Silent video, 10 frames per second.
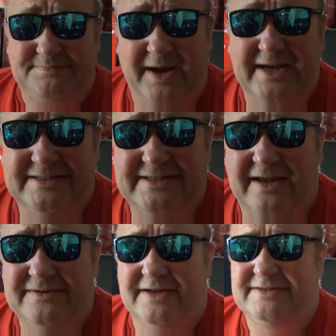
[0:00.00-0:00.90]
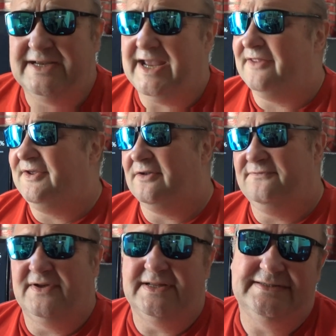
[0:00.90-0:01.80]
pretty standard. You get the
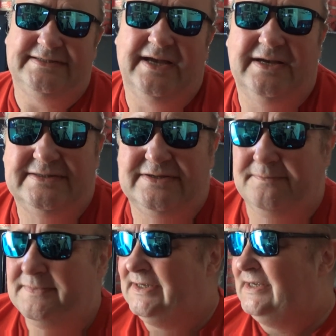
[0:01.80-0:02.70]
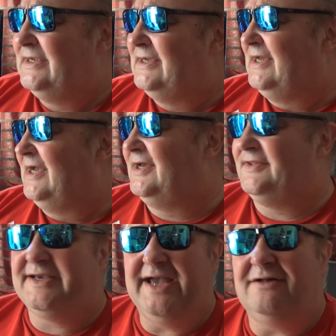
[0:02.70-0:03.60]
odd villain turns up.
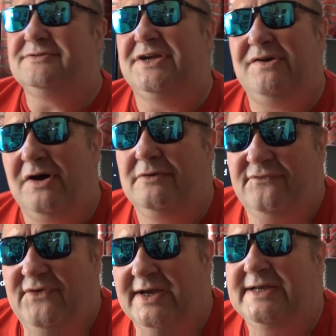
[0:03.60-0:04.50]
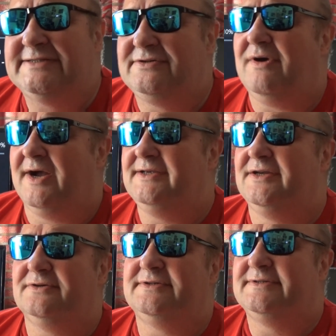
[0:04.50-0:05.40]
Uh, the Calderon thing is quite
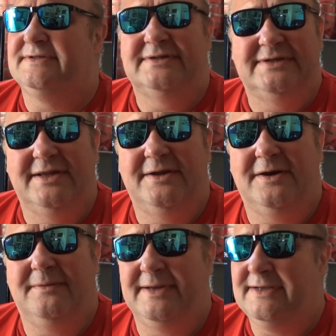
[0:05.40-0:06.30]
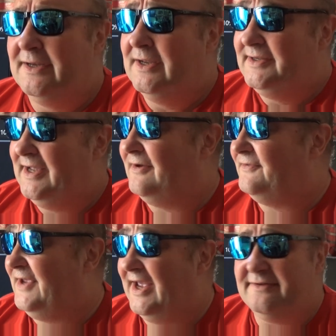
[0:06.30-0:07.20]
good, you know what I mean? Now,
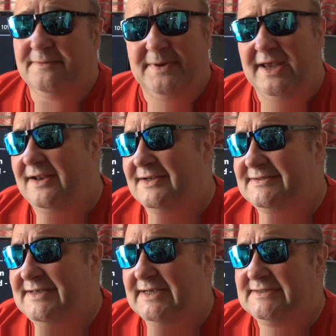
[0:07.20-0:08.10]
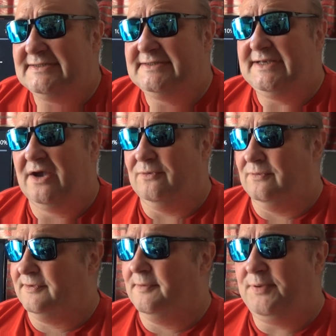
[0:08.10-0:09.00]
the, the beginning of season
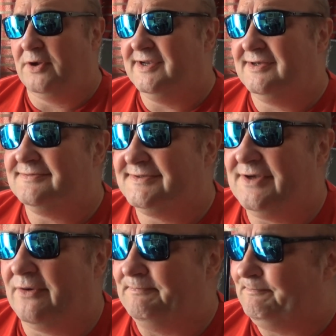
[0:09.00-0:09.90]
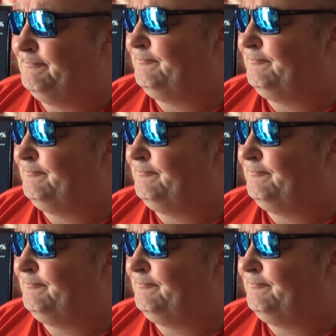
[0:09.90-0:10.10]
two, The Prodigal Son,